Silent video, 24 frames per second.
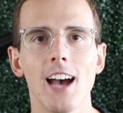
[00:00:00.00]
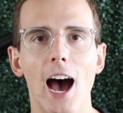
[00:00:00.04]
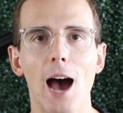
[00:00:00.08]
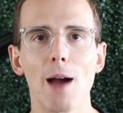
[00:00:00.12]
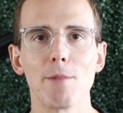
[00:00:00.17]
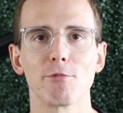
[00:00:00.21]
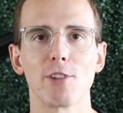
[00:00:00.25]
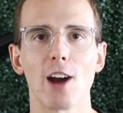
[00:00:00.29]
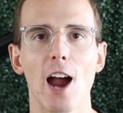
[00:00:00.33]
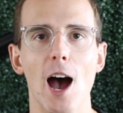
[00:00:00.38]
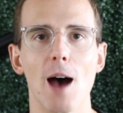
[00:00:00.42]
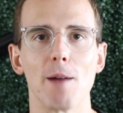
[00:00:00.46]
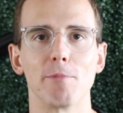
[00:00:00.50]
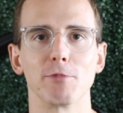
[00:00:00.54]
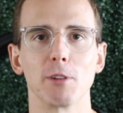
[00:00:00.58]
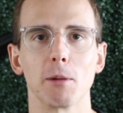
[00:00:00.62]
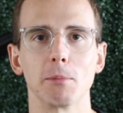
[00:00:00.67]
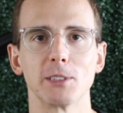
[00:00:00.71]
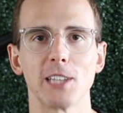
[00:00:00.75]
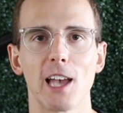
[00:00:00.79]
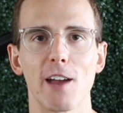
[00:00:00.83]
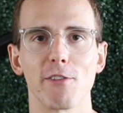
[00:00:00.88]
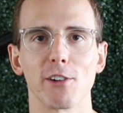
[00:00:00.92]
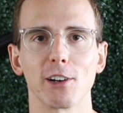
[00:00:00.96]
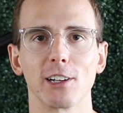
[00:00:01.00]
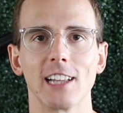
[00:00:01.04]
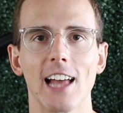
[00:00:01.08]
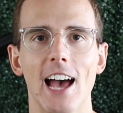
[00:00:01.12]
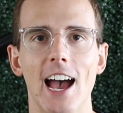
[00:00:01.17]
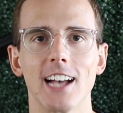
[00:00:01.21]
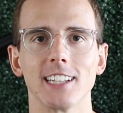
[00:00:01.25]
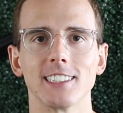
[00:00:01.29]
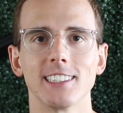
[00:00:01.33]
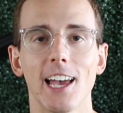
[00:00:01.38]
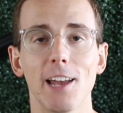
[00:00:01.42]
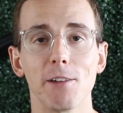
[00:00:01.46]
I'm Rob from
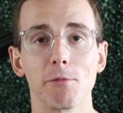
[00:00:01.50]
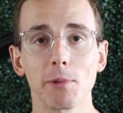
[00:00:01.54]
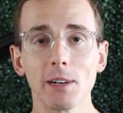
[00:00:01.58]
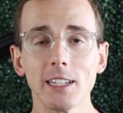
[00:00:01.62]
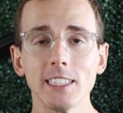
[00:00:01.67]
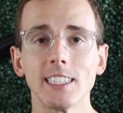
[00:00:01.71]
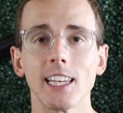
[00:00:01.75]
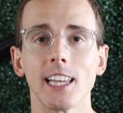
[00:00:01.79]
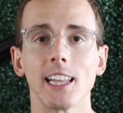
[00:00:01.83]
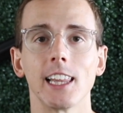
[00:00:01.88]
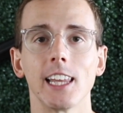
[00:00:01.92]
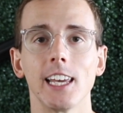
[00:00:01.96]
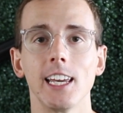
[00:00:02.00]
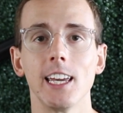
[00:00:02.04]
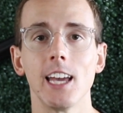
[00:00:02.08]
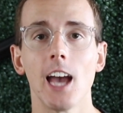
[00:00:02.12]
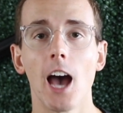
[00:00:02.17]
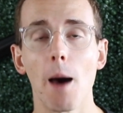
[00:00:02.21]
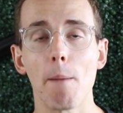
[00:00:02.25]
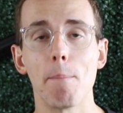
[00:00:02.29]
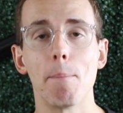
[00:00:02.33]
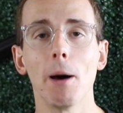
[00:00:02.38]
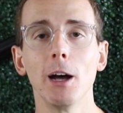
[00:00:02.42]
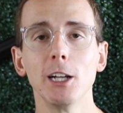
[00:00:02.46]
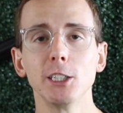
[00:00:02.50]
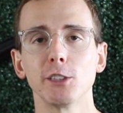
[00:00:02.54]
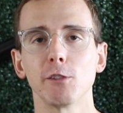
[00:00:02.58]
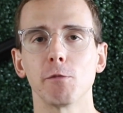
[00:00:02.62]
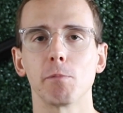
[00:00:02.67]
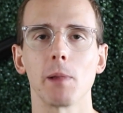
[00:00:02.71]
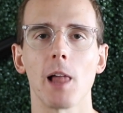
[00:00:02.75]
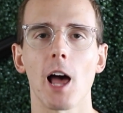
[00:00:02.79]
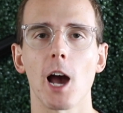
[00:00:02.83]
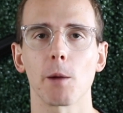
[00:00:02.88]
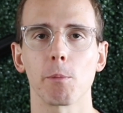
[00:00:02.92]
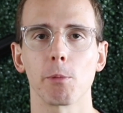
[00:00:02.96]
Cypherglass, and recently, a bunch
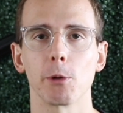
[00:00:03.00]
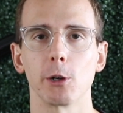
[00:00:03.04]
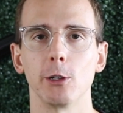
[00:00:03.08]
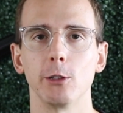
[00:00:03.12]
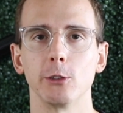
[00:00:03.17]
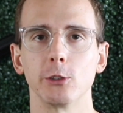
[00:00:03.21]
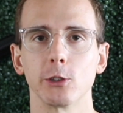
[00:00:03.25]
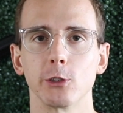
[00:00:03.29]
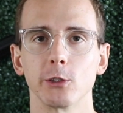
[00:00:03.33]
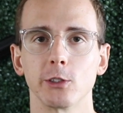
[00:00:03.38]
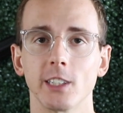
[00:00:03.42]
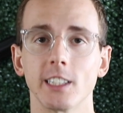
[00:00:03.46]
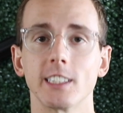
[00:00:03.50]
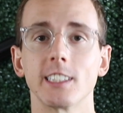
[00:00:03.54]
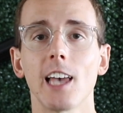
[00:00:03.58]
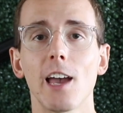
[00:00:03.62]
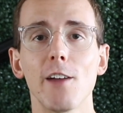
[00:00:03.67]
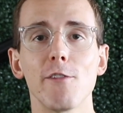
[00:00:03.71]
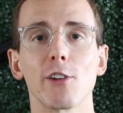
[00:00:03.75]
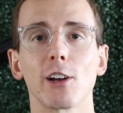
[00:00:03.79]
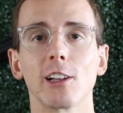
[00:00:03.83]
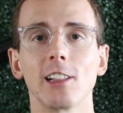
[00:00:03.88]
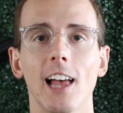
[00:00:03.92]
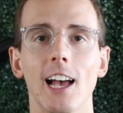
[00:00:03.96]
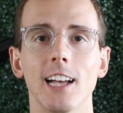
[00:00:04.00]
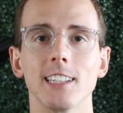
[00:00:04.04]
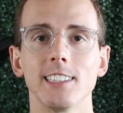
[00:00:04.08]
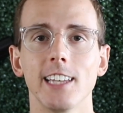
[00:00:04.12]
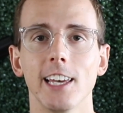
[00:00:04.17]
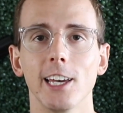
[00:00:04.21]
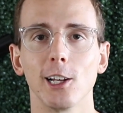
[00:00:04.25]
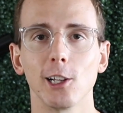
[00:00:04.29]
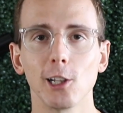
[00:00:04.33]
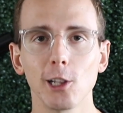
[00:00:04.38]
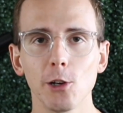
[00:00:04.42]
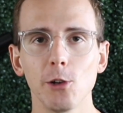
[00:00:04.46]
of block producers,
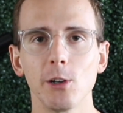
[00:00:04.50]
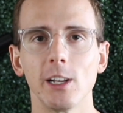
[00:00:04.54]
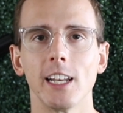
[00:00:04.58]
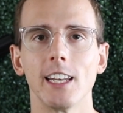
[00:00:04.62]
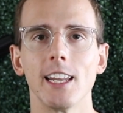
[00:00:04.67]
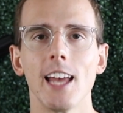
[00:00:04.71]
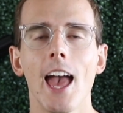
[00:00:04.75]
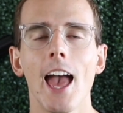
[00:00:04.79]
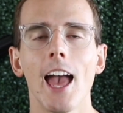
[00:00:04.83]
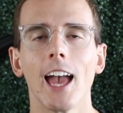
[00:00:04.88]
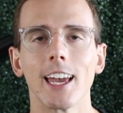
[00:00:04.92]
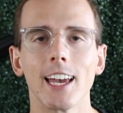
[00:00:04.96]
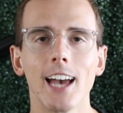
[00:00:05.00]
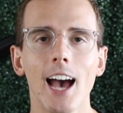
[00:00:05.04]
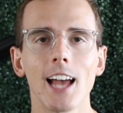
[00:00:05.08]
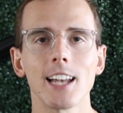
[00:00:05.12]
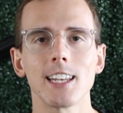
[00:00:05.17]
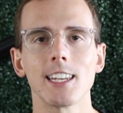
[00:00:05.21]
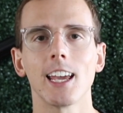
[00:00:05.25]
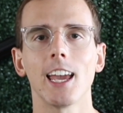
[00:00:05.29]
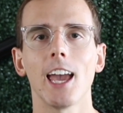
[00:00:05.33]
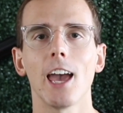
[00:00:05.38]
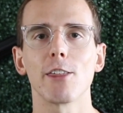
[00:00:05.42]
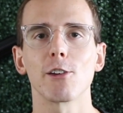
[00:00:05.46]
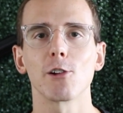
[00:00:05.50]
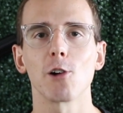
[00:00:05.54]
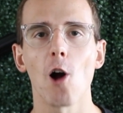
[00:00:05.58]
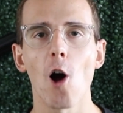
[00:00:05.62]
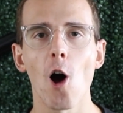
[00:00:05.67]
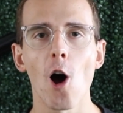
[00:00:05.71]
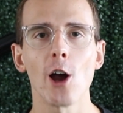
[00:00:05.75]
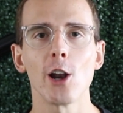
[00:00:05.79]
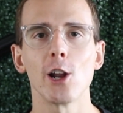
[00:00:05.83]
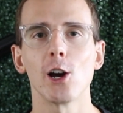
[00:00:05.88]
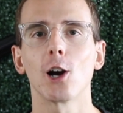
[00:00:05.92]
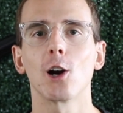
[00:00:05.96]
Cypherglass included, got together
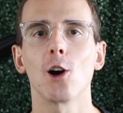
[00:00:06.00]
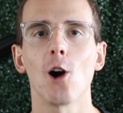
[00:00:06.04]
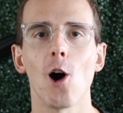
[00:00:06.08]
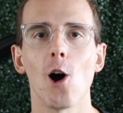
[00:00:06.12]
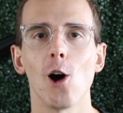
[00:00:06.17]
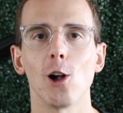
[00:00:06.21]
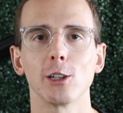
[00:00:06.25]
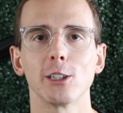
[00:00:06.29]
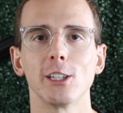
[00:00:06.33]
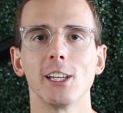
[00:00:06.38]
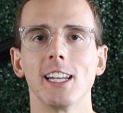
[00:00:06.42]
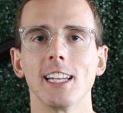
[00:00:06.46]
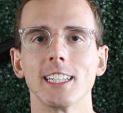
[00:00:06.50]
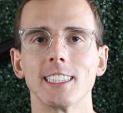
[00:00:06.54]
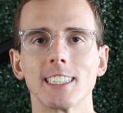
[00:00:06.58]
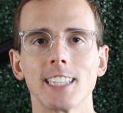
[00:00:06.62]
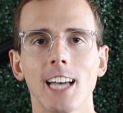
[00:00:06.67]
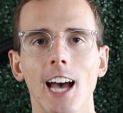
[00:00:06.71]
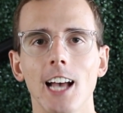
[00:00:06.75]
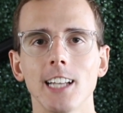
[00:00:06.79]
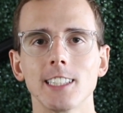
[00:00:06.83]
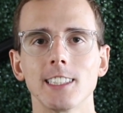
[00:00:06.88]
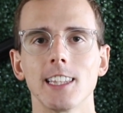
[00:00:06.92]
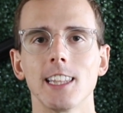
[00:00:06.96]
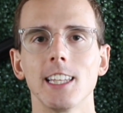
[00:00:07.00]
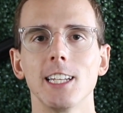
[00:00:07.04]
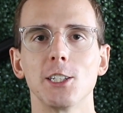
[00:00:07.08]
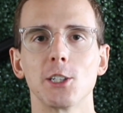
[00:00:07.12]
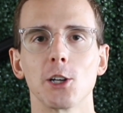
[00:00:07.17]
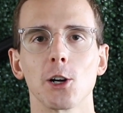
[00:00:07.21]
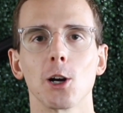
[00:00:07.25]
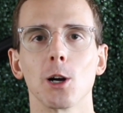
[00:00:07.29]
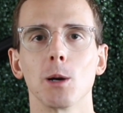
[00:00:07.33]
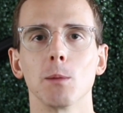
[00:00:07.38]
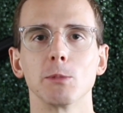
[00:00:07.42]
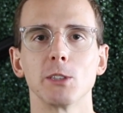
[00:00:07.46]
on a call to discuss the
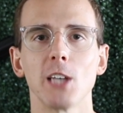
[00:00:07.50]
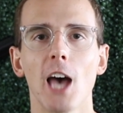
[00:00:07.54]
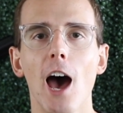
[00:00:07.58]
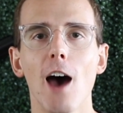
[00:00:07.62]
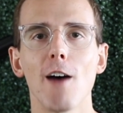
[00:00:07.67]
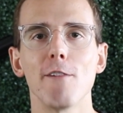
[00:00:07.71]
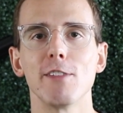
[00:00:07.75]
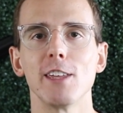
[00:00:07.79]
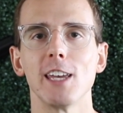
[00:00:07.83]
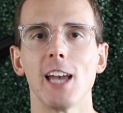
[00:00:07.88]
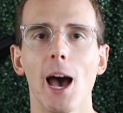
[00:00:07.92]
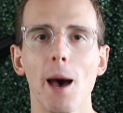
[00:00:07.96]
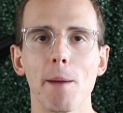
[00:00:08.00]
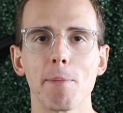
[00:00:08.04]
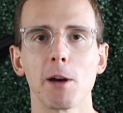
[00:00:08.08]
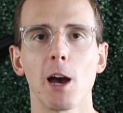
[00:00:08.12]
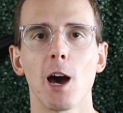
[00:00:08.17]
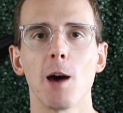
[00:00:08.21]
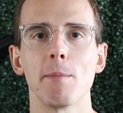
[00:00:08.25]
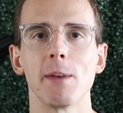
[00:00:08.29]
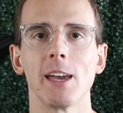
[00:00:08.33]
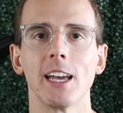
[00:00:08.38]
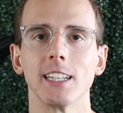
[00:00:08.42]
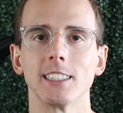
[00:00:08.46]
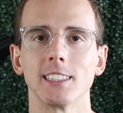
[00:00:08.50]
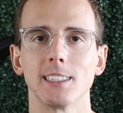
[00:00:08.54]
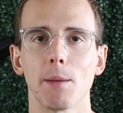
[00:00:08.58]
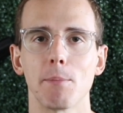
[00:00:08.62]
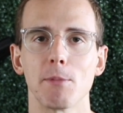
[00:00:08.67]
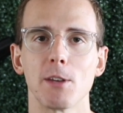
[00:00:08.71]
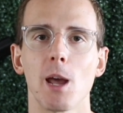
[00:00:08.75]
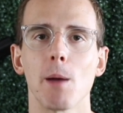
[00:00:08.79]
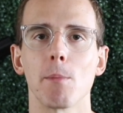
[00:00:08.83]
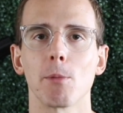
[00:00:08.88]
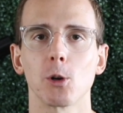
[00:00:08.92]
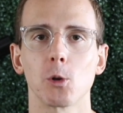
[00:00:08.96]
terms of the upcoming
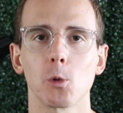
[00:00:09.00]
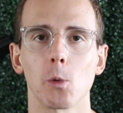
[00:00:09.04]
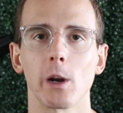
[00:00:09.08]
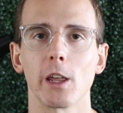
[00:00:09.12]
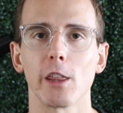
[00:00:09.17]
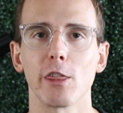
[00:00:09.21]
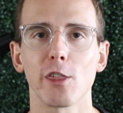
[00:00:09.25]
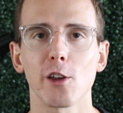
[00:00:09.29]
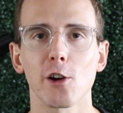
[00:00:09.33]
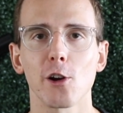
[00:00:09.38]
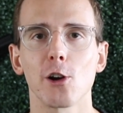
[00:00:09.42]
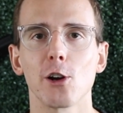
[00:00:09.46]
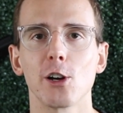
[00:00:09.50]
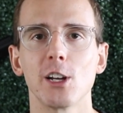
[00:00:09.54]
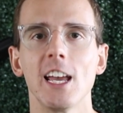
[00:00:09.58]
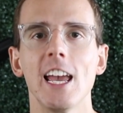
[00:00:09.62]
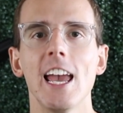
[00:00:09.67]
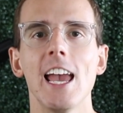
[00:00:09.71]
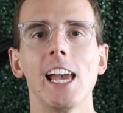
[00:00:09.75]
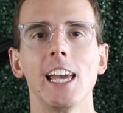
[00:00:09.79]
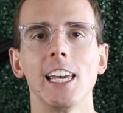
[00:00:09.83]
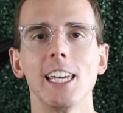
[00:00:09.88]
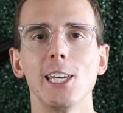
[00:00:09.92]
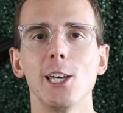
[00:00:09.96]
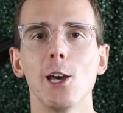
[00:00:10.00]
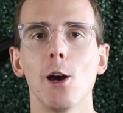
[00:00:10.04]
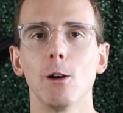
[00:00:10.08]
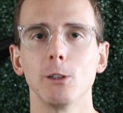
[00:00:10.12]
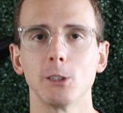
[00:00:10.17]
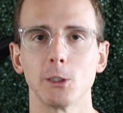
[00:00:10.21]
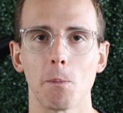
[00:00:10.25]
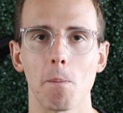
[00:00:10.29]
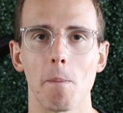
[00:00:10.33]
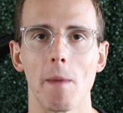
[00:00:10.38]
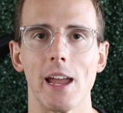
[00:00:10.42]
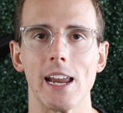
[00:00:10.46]
September 23rd
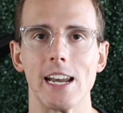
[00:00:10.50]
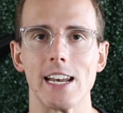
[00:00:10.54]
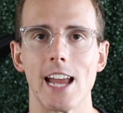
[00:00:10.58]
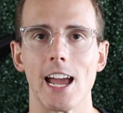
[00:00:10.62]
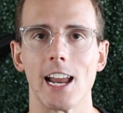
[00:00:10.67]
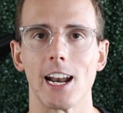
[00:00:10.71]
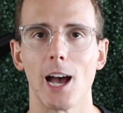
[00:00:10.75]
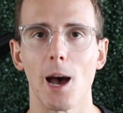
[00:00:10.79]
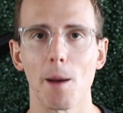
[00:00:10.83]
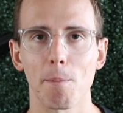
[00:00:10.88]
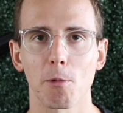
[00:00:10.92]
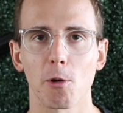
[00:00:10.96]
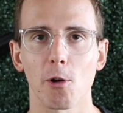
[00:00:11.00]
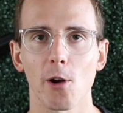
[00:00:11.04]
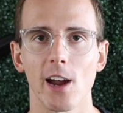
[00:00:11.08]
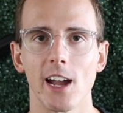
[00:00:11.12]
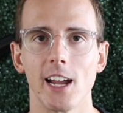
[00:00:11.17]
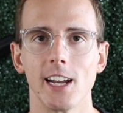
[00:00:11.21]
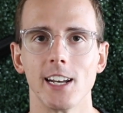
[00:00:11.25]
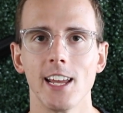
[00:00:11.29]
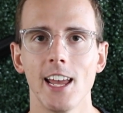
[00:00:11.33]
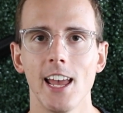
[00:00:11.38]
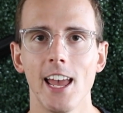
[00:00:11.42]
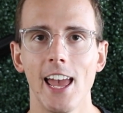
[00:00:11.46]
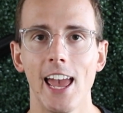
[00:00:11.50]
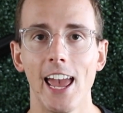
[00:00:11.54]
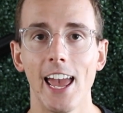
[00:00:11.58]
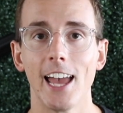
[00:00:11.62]
EOS mainnet upgrade.